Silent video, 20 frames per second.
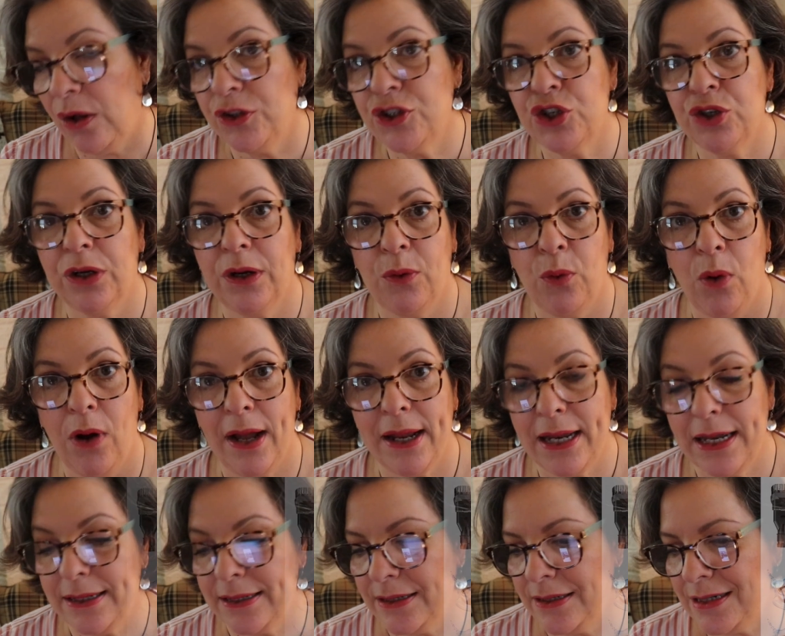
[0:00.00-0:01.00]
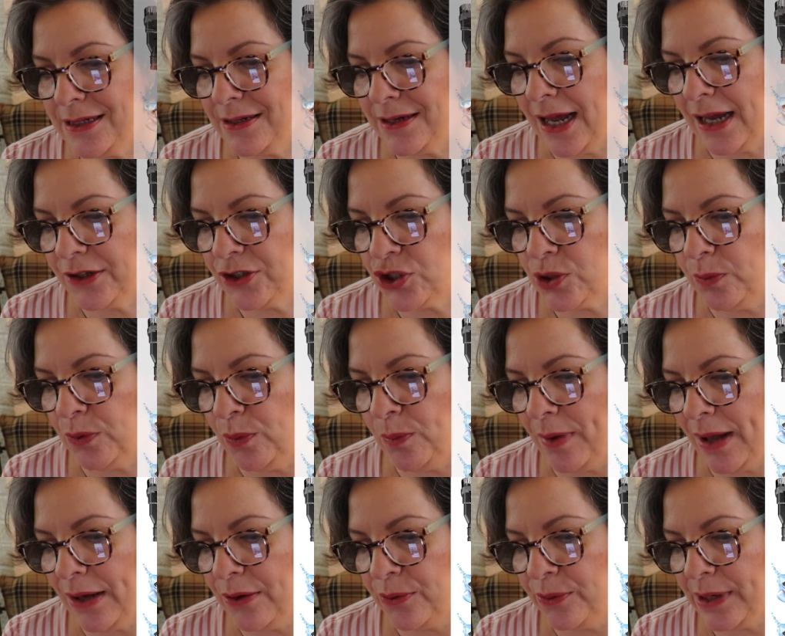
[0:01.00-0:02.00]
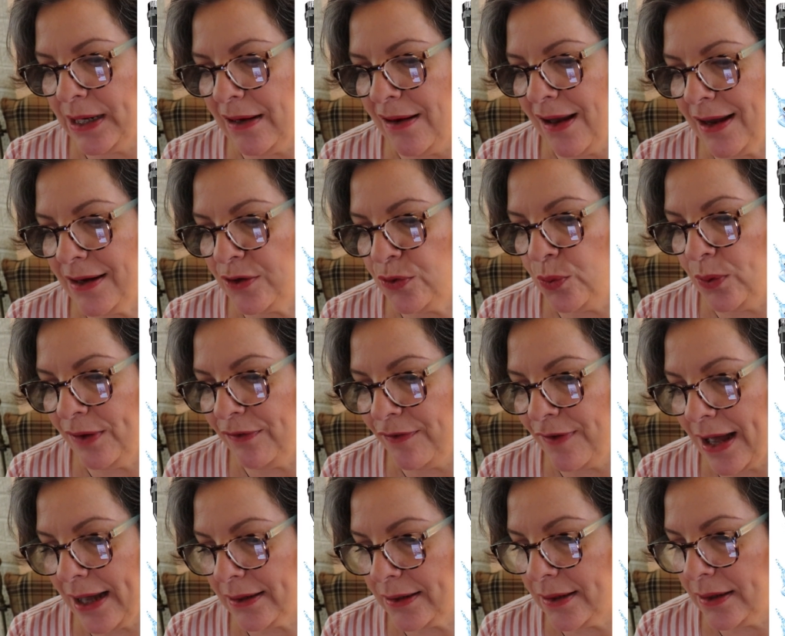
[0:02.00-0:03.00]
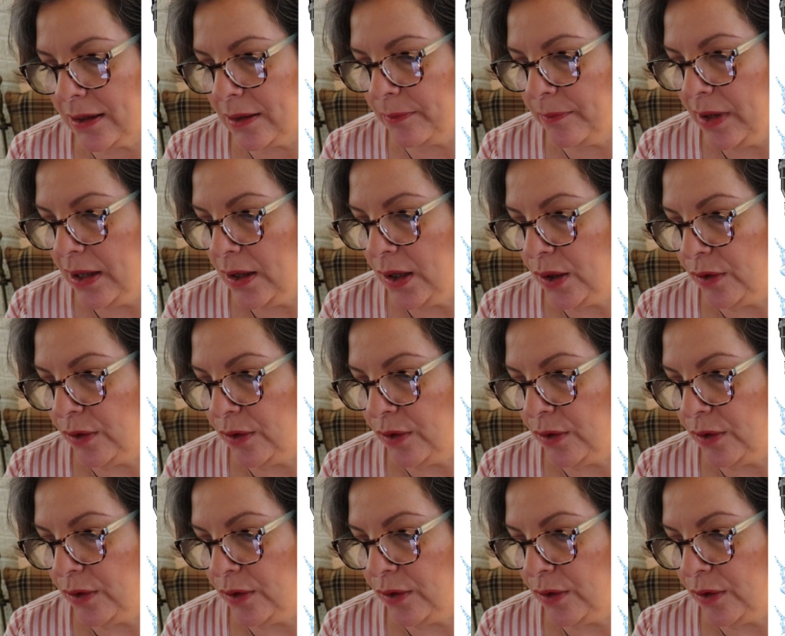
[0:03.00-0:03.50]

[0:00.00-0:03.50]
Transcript: ultra quiet and detachable battery, lightweight vacuum